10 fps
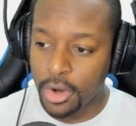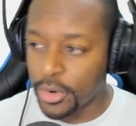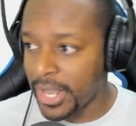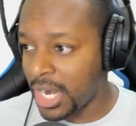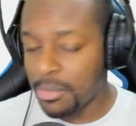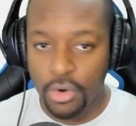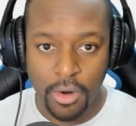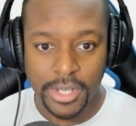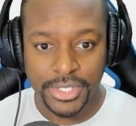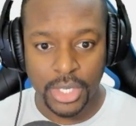on Animal
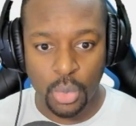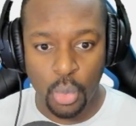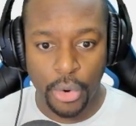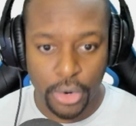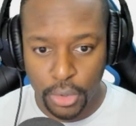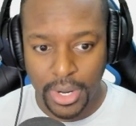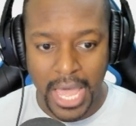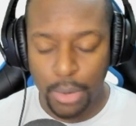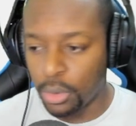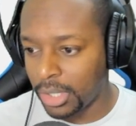Crossing World.
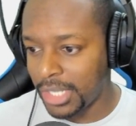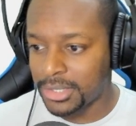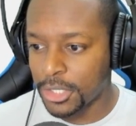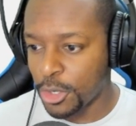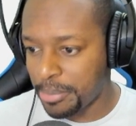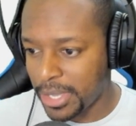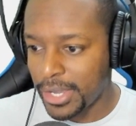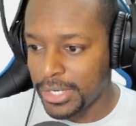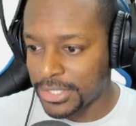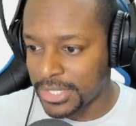I will link to their
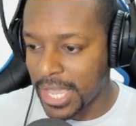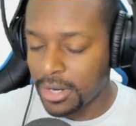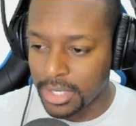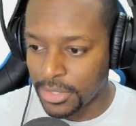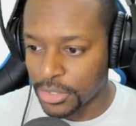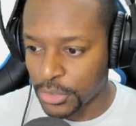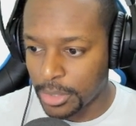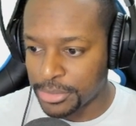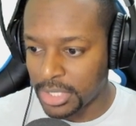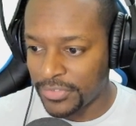page down in the
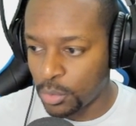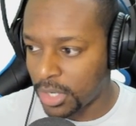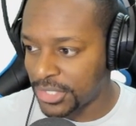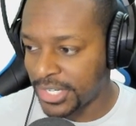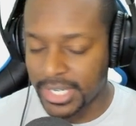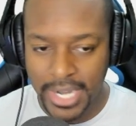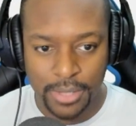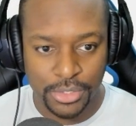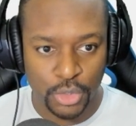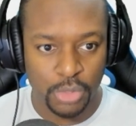description if you want to check it
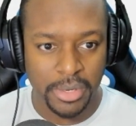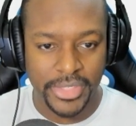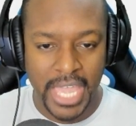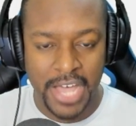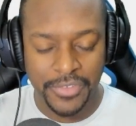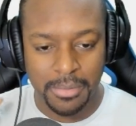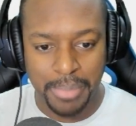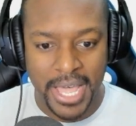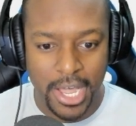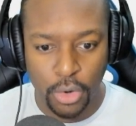out soon, but they have
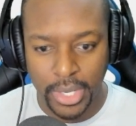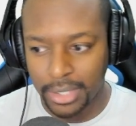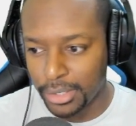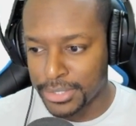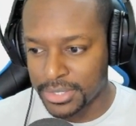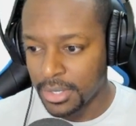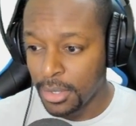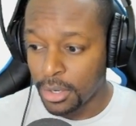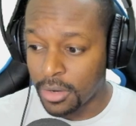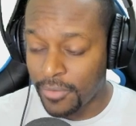compiled a list
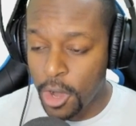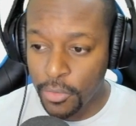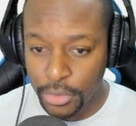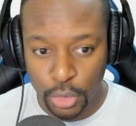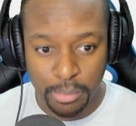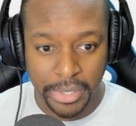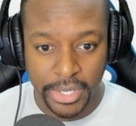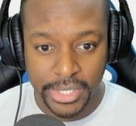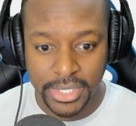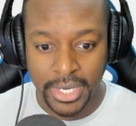of all the new
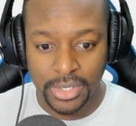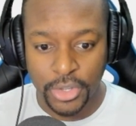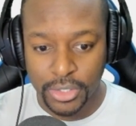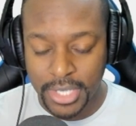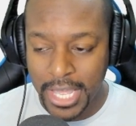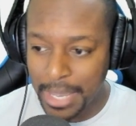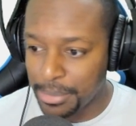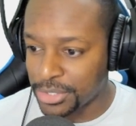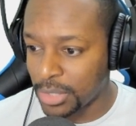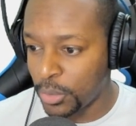bugs and their
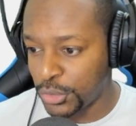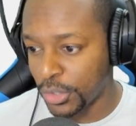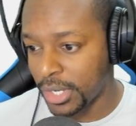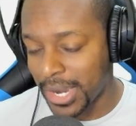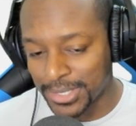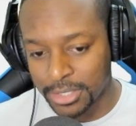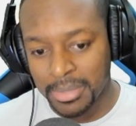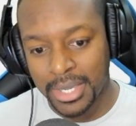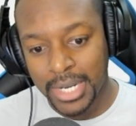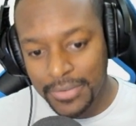times in which you can catch
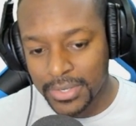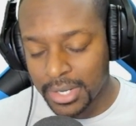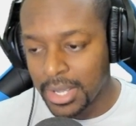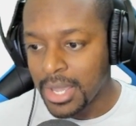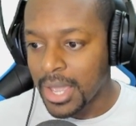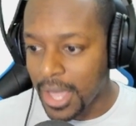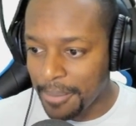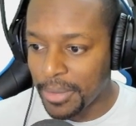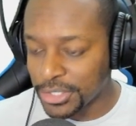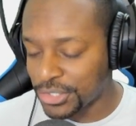them and even
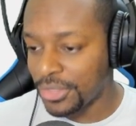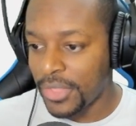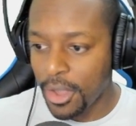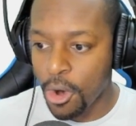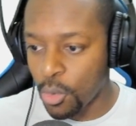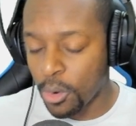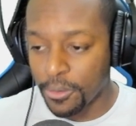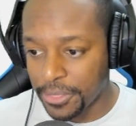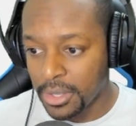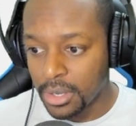how much they are
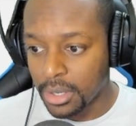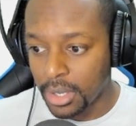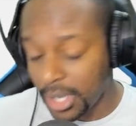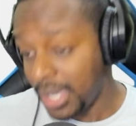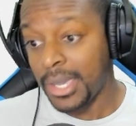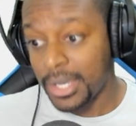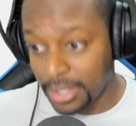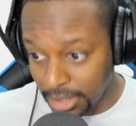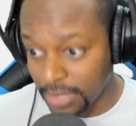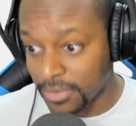worth
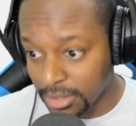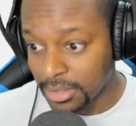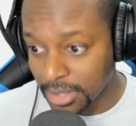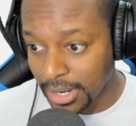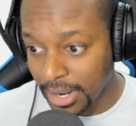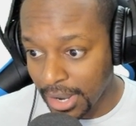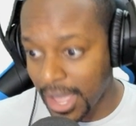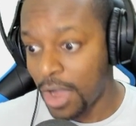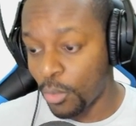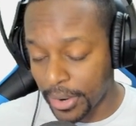and even
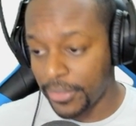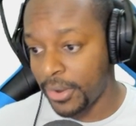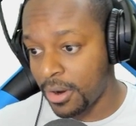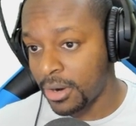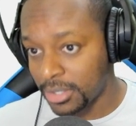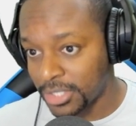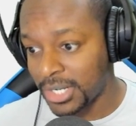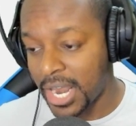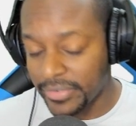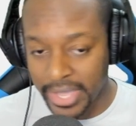how rare they are. There's
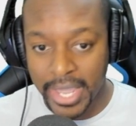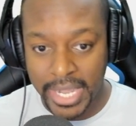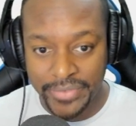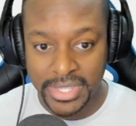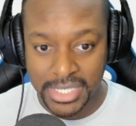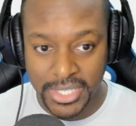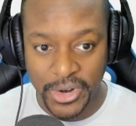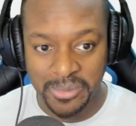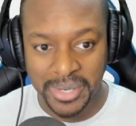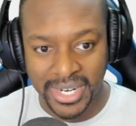a lot of and evens
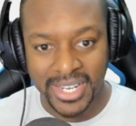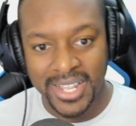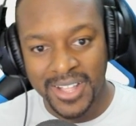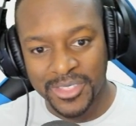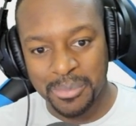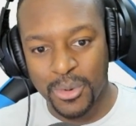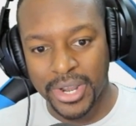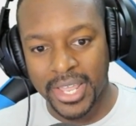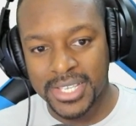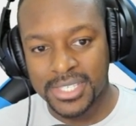there, but the
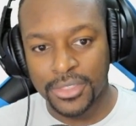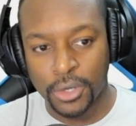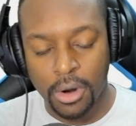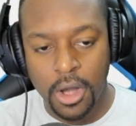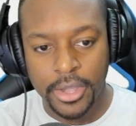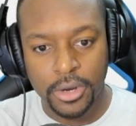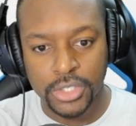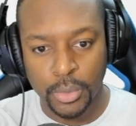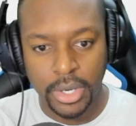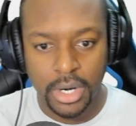point is they're all here,
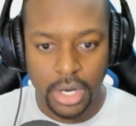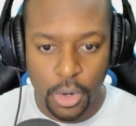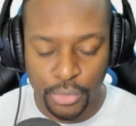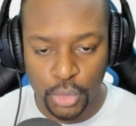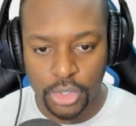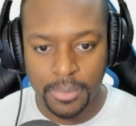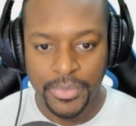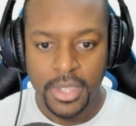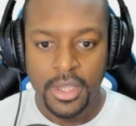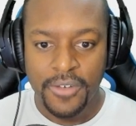so we're gonna go through them
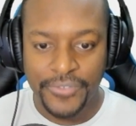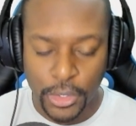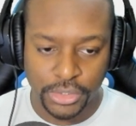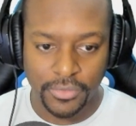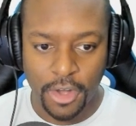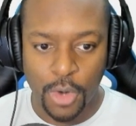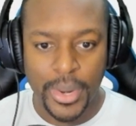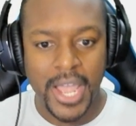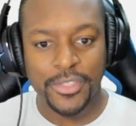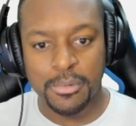First of all,
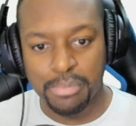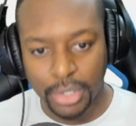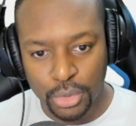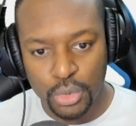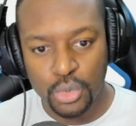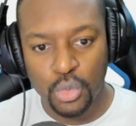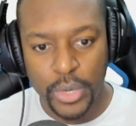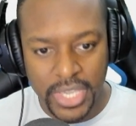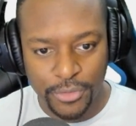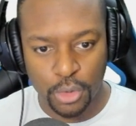we have the blue
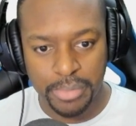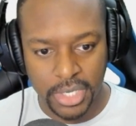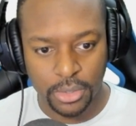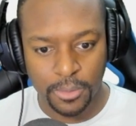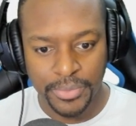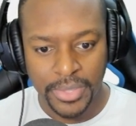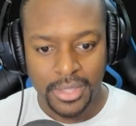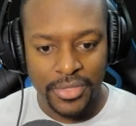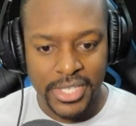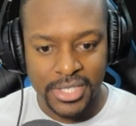weevil beetle.
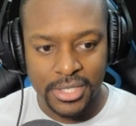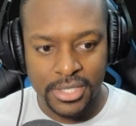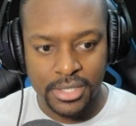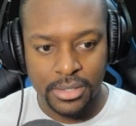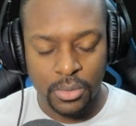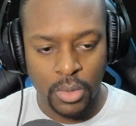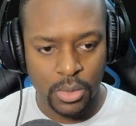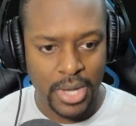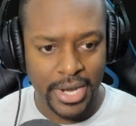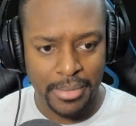This is,
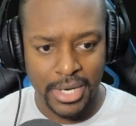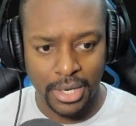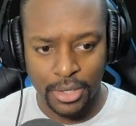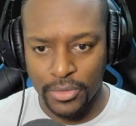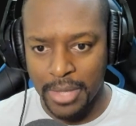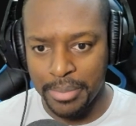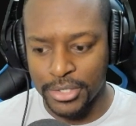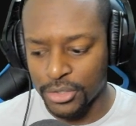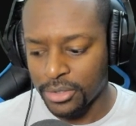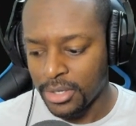whoa, I didn't mean to click on that
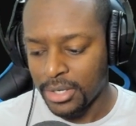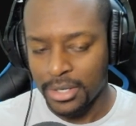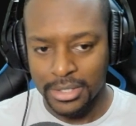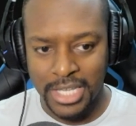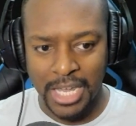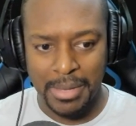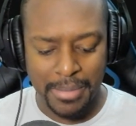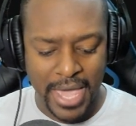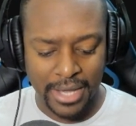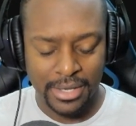picture. Take me
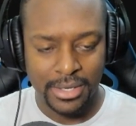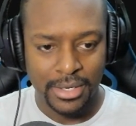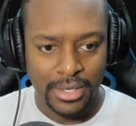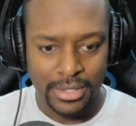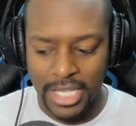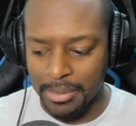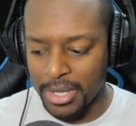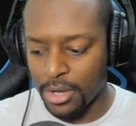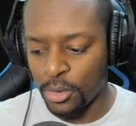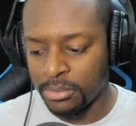back, take me
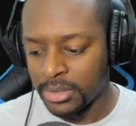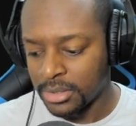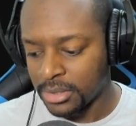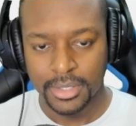home.